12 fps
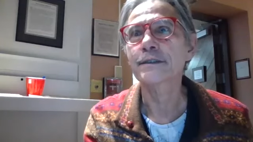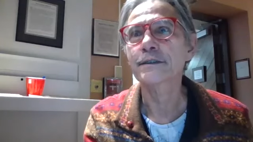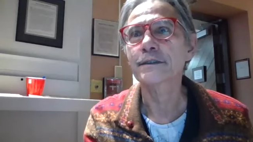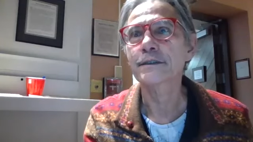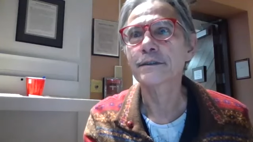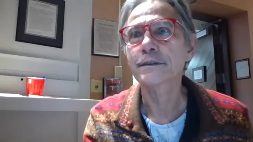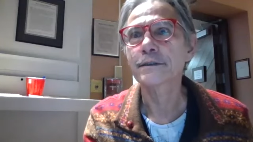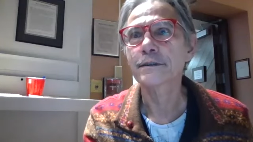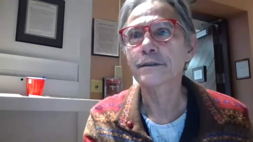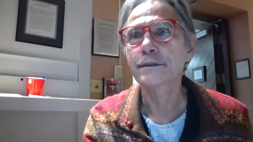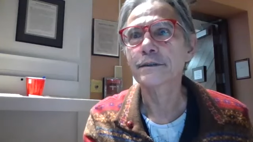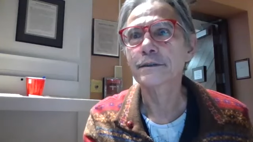
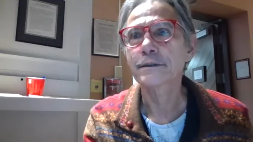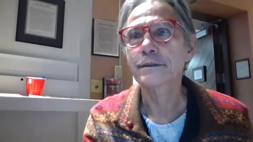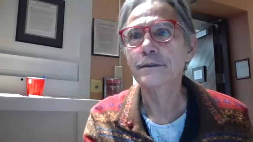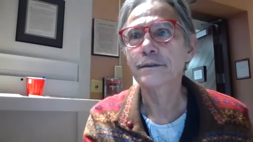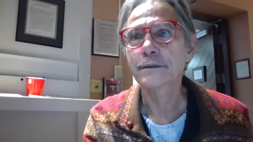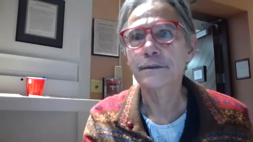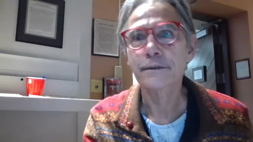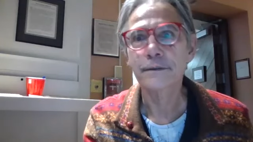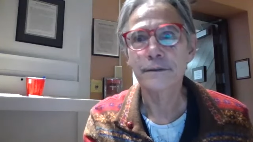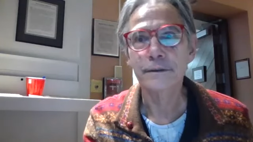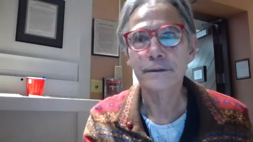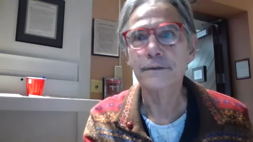
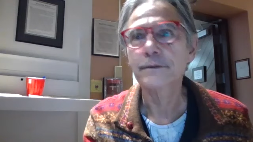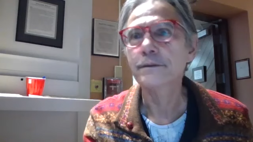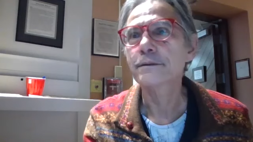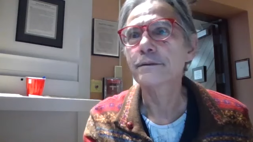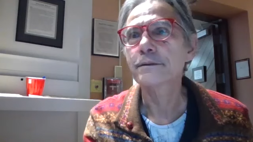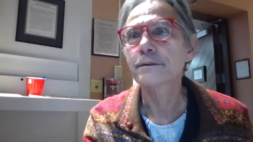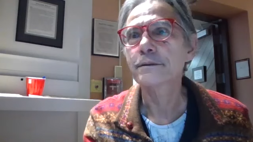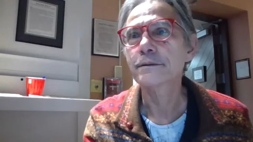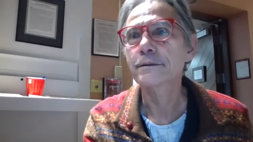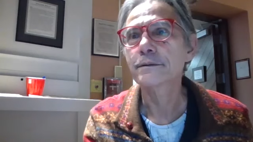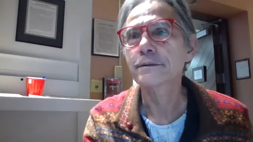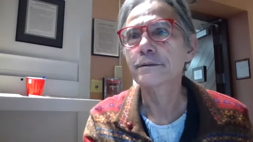
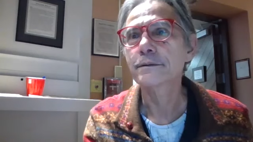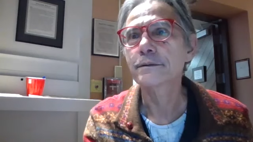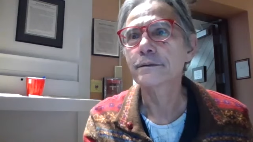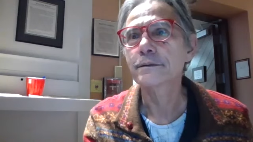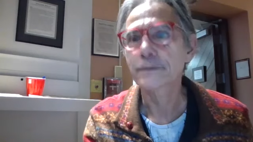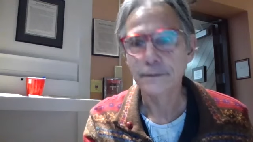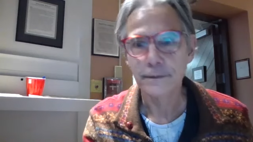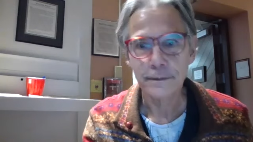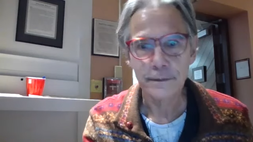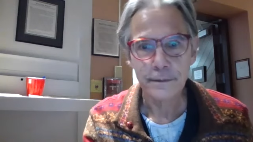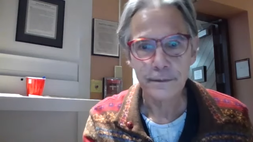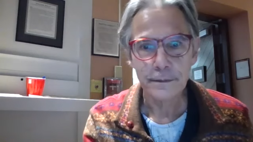
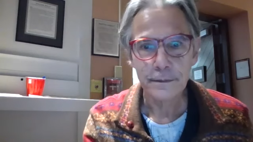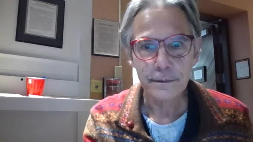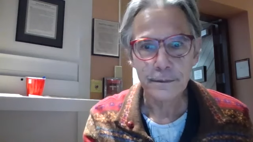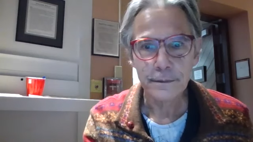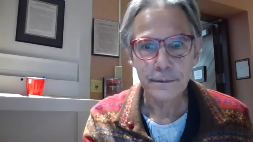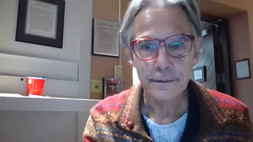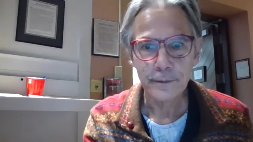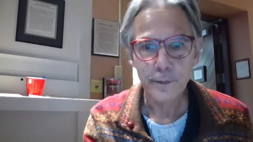[no speech]